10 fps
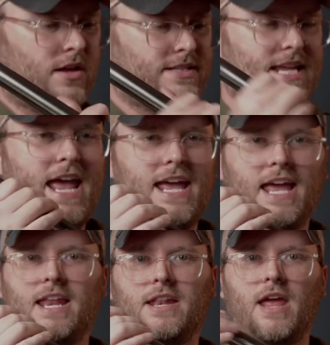take
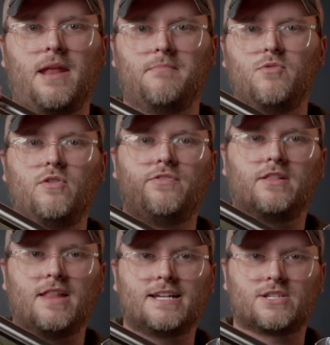and move
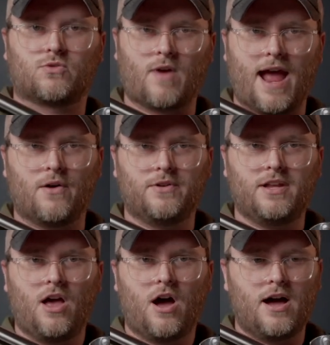the legs
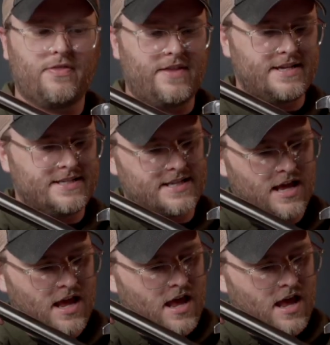around on this,